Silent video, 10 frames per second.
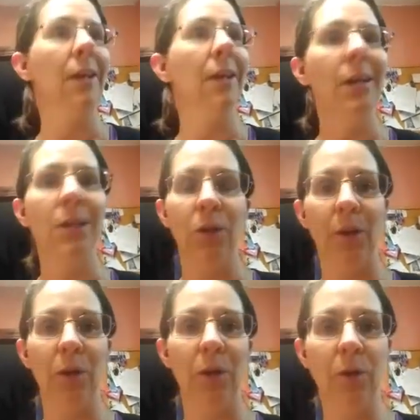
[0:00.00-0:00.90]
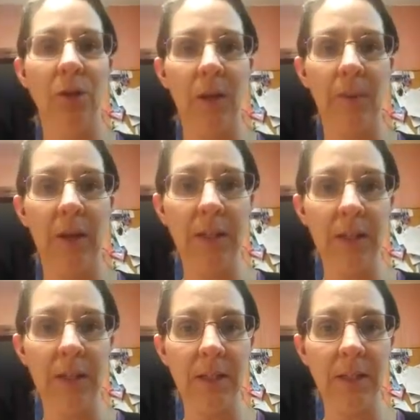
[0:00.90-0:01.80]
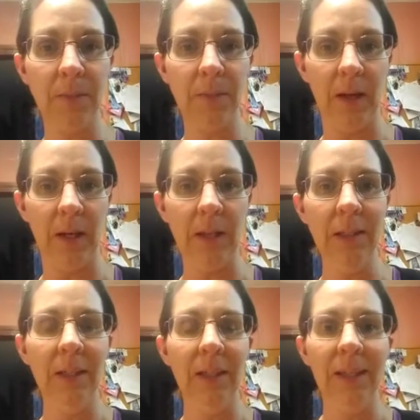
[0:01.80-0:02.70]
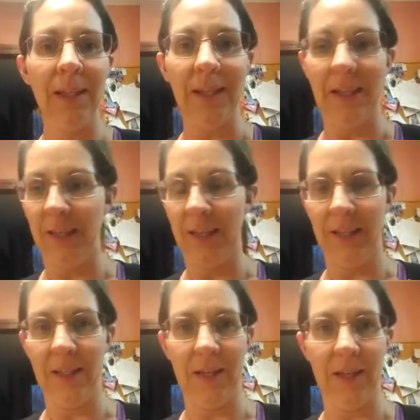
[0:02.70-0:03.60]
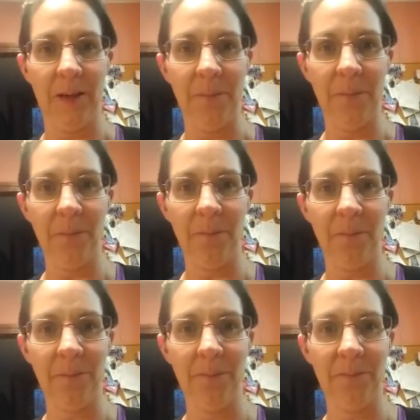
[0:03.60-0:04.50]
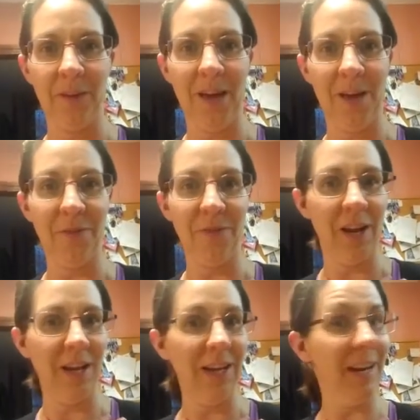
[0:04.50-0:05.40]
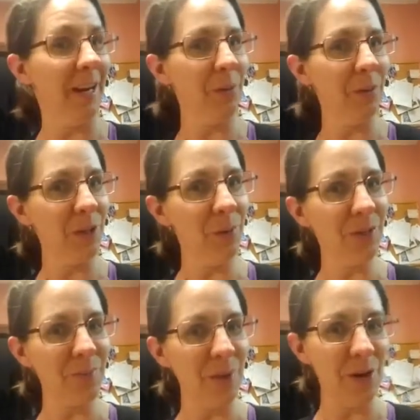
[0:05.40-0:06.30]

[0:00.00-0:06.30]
So I'm going to go check my little kids into bed and have fun, and I will see you all tomorrow.